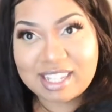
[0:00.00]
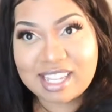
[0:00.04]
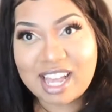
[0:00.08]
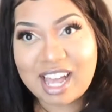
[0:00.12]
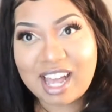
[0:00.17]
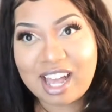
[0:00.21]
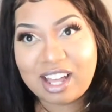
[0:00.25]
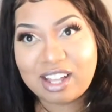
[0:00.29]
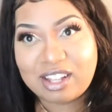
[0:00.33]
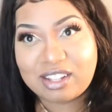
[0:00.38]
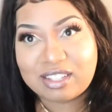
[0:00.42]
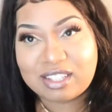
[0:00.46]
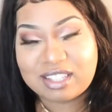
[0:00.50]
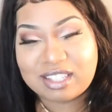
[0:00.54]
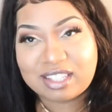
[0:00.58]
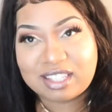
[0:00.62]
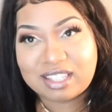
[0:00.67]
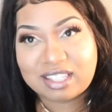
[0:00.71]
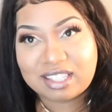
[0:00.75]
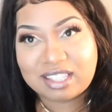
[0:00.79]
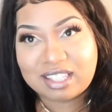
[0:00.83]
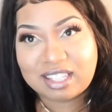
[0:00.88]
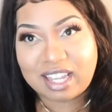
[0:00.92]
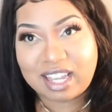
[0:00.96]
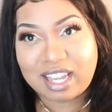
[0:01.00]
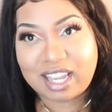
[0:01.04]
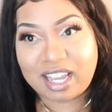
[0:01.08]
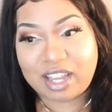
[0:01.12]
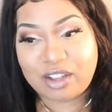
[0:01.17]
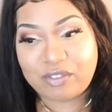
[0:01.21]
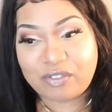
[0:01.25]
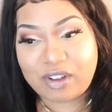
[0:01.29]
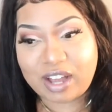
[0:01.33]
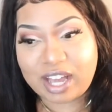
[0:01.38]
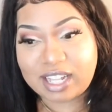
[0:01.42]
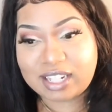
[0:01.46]
yeah, I'll take,
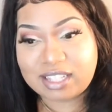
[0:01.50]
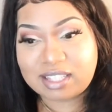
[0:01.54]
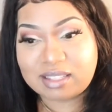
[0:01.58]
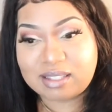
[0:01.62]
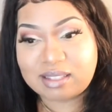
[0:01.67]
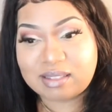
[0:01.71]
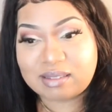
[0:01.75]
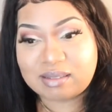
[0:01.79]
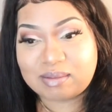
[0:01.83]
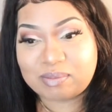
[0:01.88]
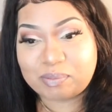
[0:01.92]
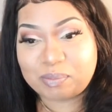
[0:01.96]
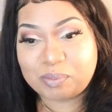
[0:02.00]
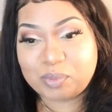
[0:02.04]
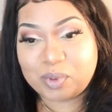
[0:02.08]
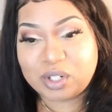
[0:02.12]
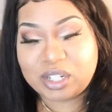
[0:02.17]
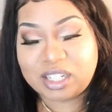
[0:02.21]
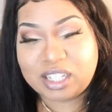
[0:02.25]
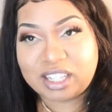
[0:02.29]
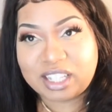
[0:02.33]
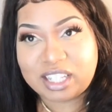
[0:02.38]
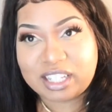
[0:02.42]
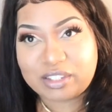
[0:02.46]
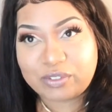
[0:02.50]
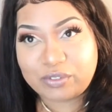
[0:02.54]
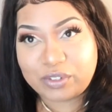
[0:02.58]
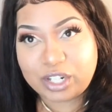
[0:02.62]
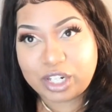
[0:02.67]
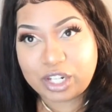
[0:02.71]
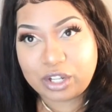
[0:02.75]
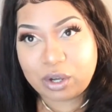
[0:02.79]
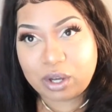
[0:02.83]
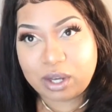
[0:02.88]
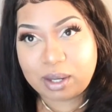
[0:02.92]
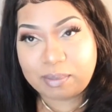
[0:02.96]
if I put this
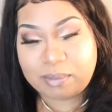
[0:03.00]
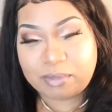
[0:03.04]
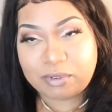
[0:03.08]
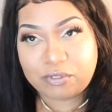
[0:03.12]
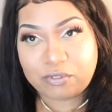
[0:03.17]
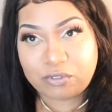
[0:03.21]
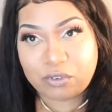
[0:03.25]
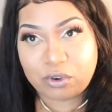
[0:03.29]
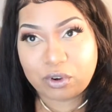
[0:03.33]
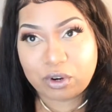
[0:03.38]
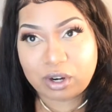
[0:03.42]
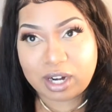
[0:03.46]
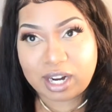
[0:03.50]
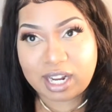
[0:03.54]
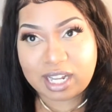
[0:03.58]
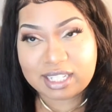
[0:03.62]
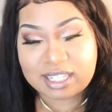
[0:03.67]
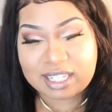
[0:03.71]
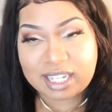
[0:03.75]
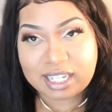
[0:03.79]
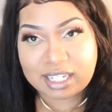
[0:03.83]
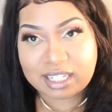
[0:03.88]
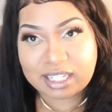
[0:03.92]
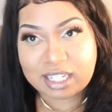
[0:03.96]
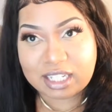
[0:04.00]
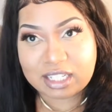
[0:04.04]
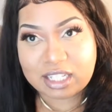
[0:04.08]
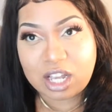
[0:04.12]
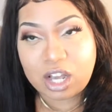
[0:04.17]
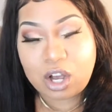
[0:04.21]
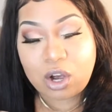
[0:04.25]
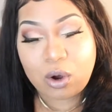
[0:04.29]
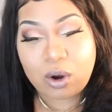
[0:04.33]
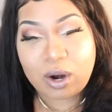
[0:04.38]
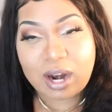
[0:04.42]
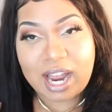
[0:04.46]
video up before I take this
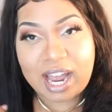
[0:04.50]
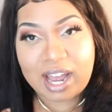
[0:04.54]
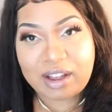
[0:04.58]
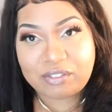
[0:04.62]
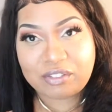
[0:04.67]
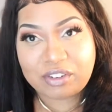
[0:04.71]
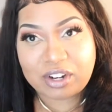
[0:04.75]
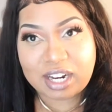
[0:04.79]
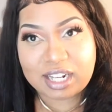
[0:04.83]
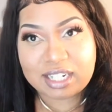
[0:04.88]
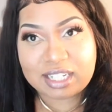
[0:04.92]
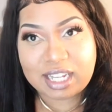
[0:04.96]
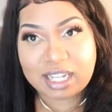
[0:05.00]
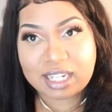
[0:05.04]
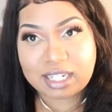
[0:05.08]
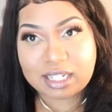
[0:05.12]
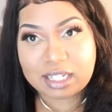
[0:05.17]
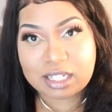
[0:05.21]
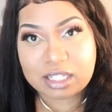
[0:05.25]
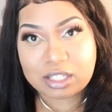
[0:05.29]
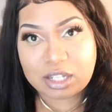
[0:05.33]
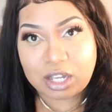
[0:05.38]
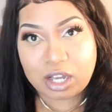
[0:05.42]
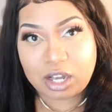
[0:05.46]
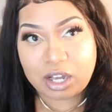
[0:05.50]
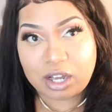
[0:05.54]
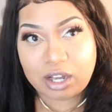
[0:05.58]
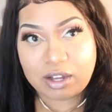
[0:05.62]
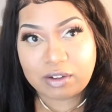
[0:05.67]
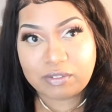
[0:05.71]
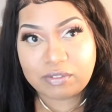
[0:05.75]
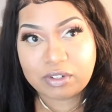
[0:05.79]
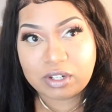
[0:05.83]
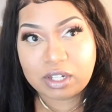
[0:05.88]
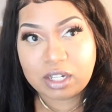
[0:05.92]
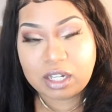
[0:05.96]
or after I take this
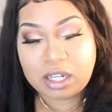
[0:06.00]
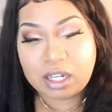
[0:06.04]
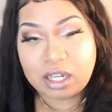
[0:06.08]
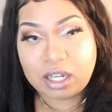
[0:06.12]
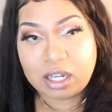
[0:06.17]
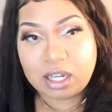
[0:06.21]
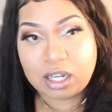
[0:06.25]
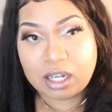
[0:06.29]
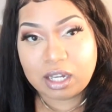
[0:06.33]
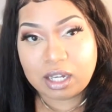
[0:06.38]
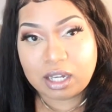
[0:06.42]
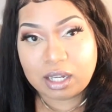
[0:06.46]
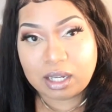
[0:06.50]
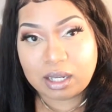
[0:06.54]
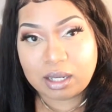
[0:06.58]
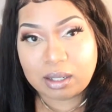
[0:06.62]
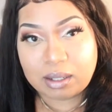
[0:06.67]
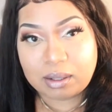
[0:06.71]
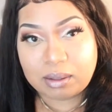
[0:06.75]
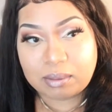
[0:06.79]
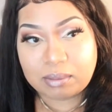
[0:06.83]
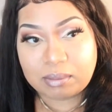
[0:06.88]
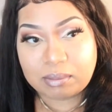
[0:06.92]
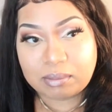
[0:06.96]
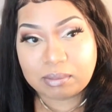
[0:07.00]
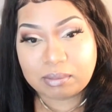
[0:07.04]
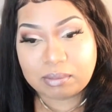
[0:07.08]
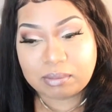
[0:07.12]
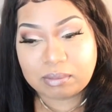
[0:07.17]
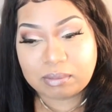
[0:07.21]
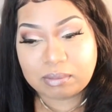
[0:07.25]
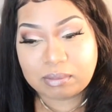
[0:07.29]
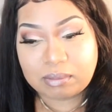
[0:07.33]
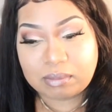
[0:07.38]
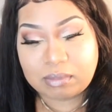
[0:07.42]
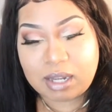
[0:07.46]
off,
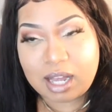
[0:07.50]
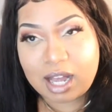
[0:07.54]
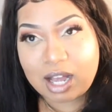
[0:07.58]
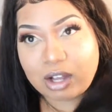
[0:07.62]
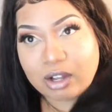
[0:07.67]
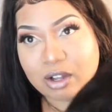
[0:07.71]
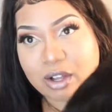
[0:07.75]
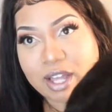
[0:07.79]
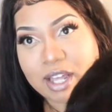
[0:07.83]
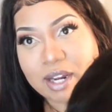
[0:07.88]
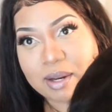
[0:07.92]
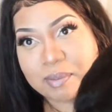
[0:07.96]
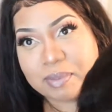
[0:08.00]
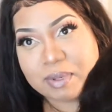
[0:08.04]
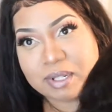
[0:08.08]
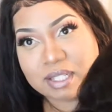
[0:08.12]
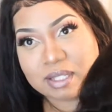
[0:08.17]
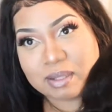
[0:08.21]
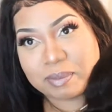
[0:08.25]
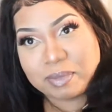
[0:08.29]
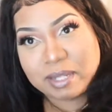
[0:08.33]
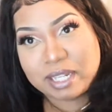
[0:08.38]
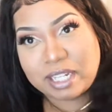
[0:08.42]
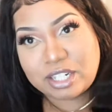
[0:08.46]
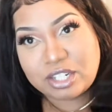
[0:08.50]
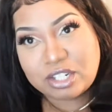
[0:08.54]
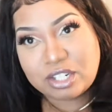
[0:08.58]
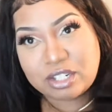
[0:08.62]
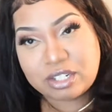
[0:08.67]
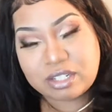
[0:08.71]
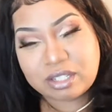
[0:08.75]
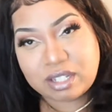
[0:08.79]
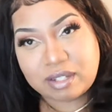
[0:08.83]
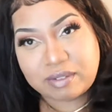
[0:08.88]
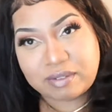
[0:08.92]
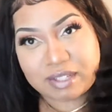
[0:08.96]
I'll go ahead and put some
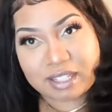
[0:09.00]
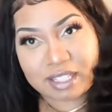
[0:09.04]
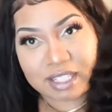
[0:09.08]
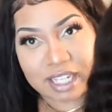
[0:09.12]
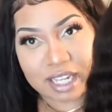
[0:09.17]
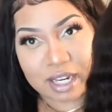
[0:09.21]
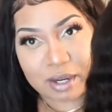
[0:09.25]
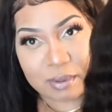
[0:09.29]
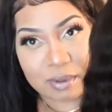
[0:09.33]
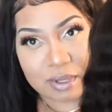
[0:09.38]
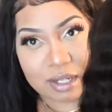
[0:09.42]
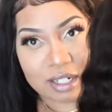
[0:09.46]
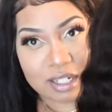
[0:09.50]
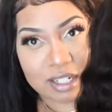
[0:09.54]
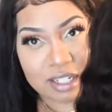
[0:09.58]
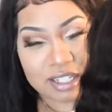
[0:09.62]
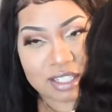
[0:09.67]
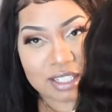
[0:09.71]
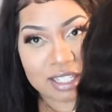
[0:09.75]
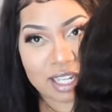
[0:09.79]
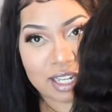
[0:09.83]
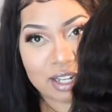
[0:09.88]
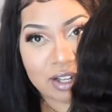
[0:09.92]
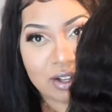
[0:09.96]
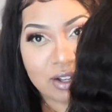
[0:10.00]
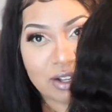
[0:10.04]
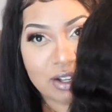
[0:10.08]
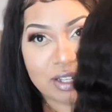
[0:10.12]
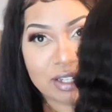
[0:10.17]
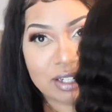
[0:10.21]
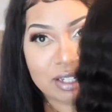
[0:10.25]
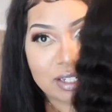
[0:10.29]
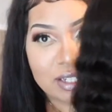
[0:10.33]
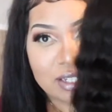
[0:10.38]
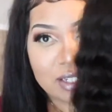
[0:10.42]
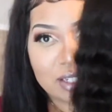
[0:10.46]
pictures of this hair, what it looks like
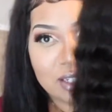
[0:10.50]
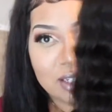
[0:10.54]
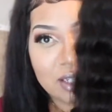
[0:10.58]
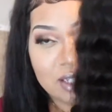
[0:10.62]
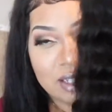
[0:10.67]
on.